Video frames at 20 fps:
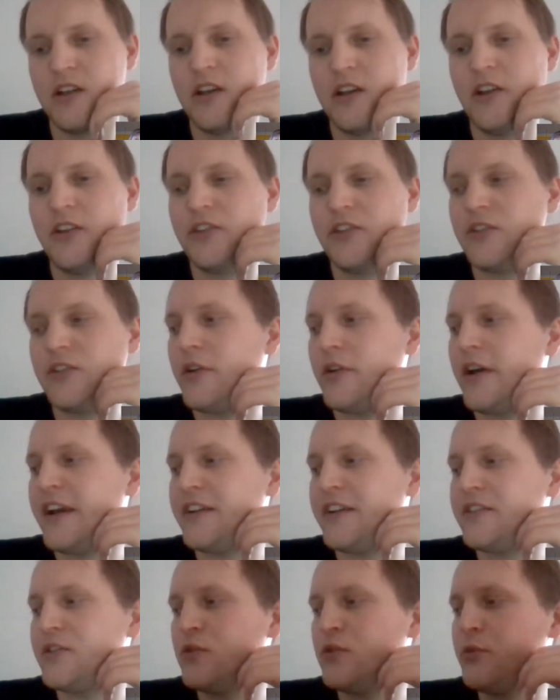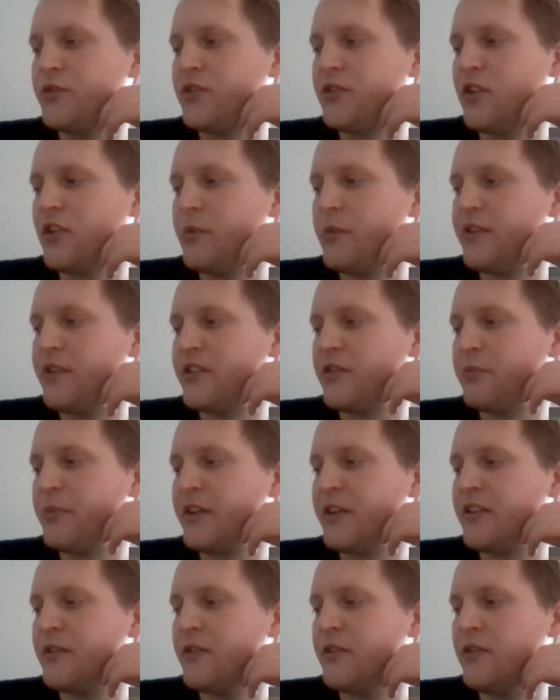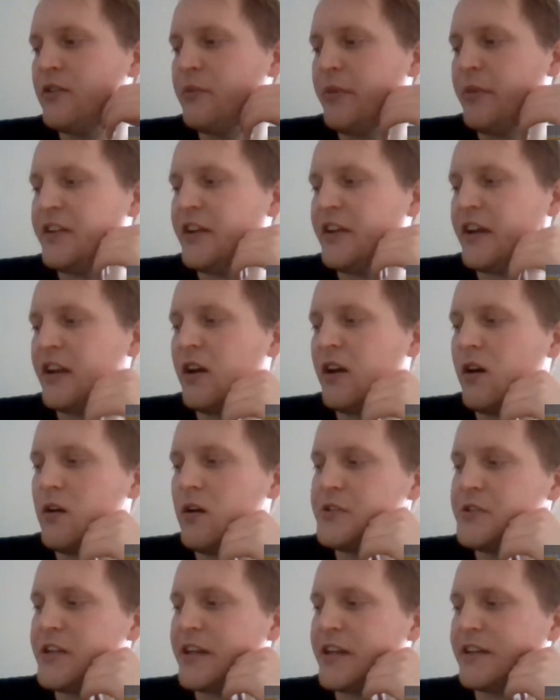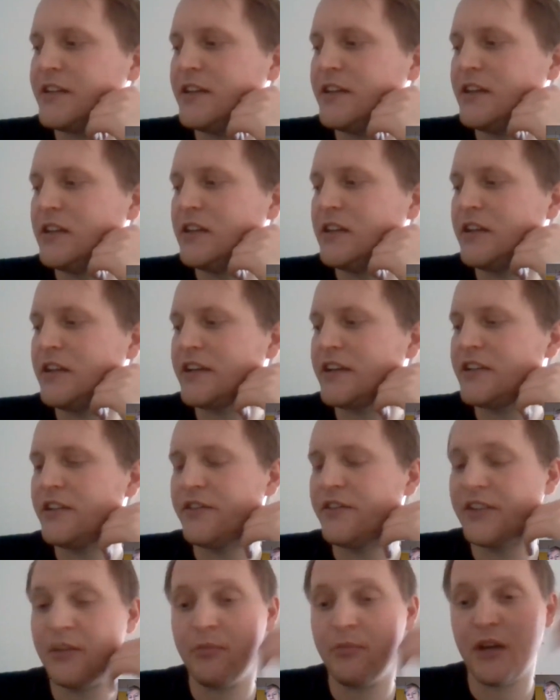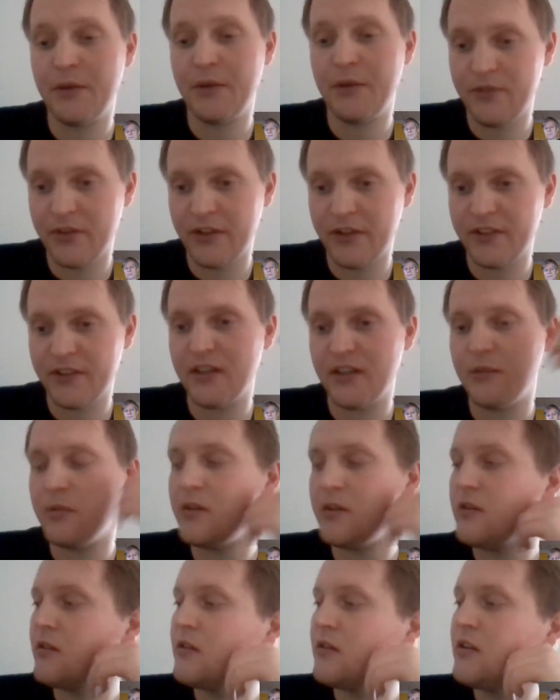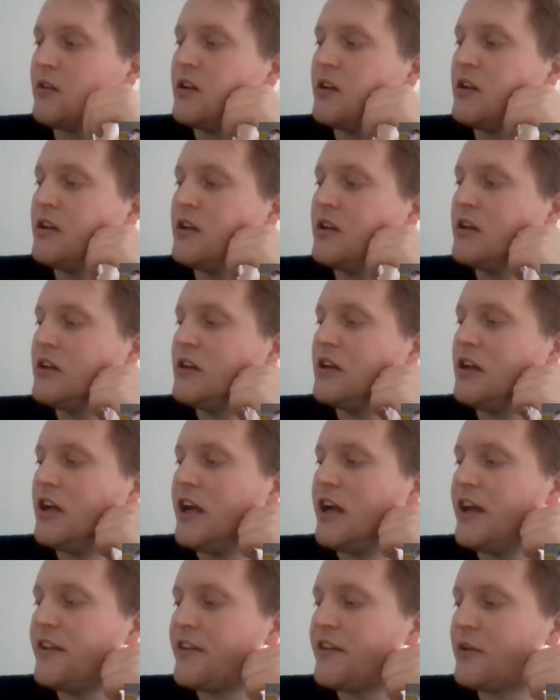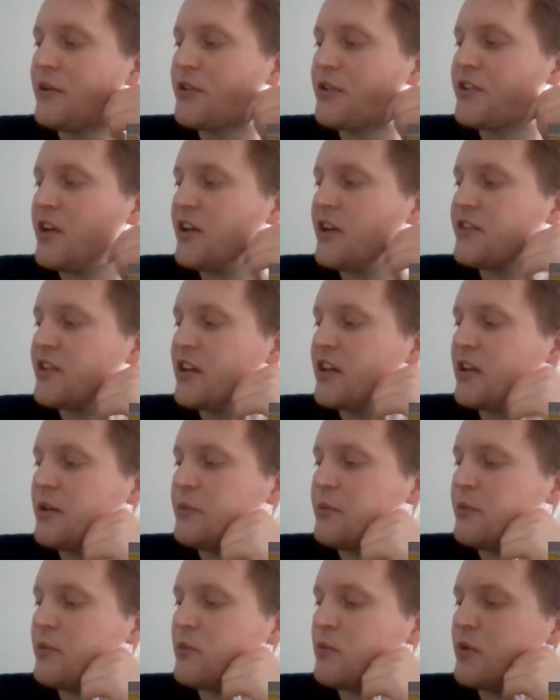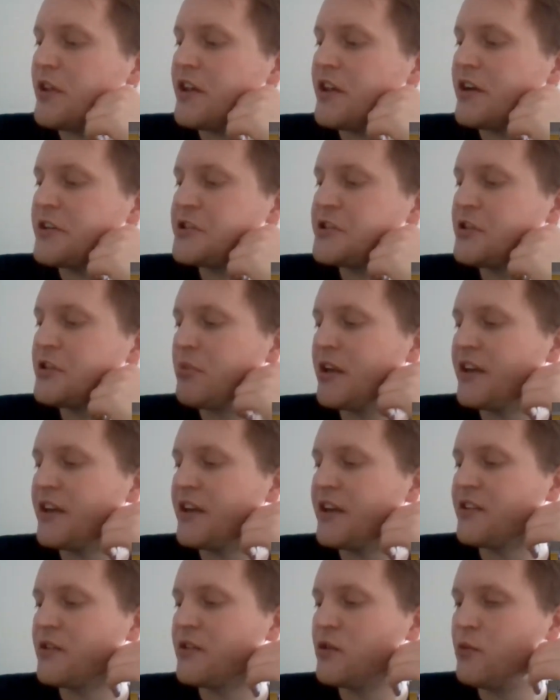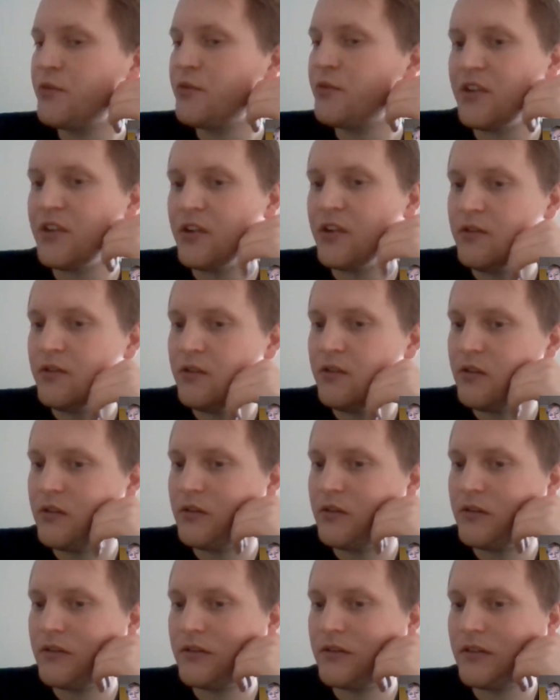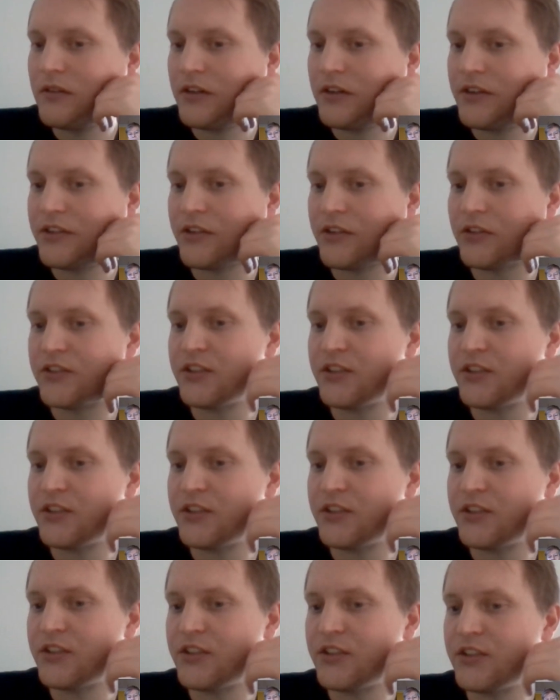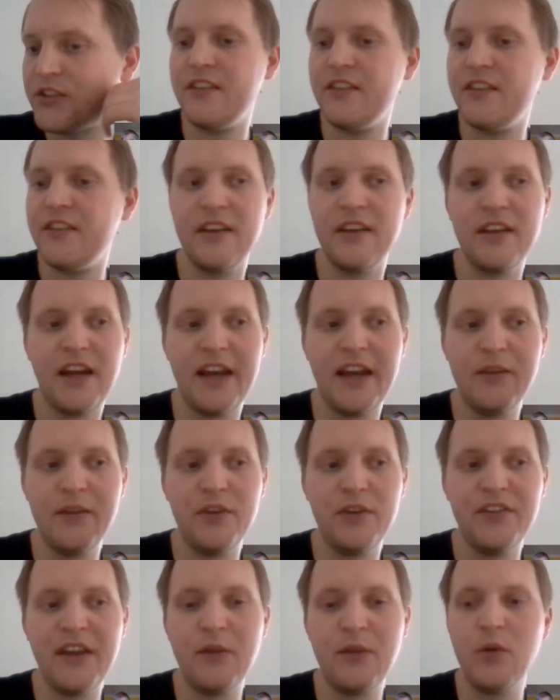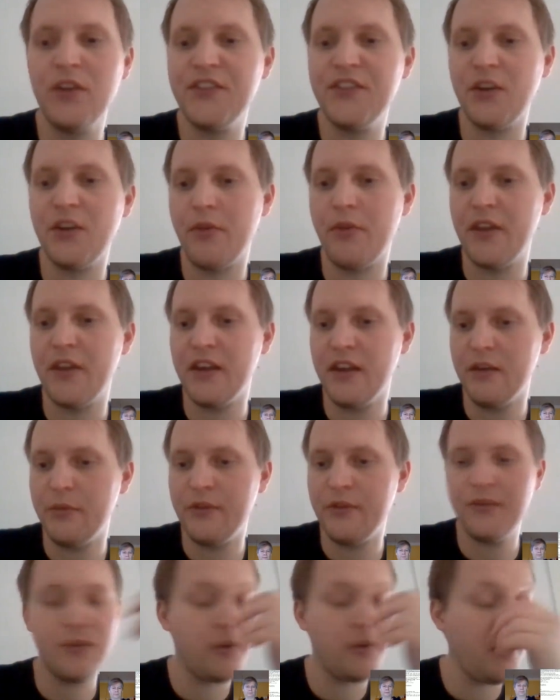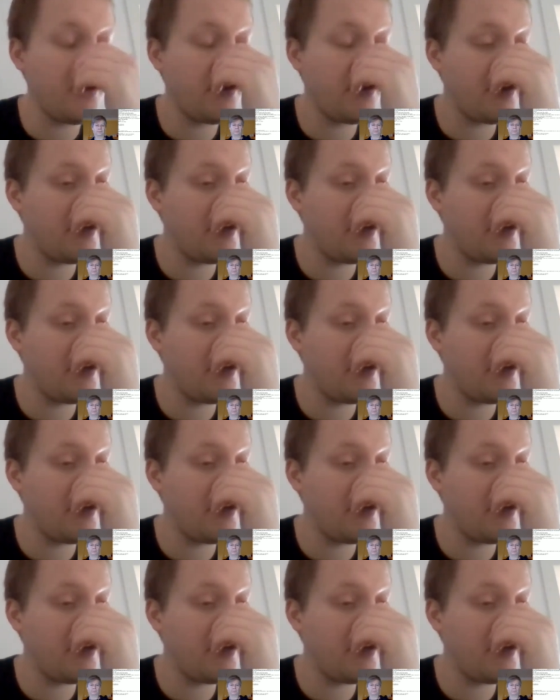So a tombstone is a particular object in ActivityPub, for example. And I was asking him whether I should place a tombstone. So something that's saying there was something here before,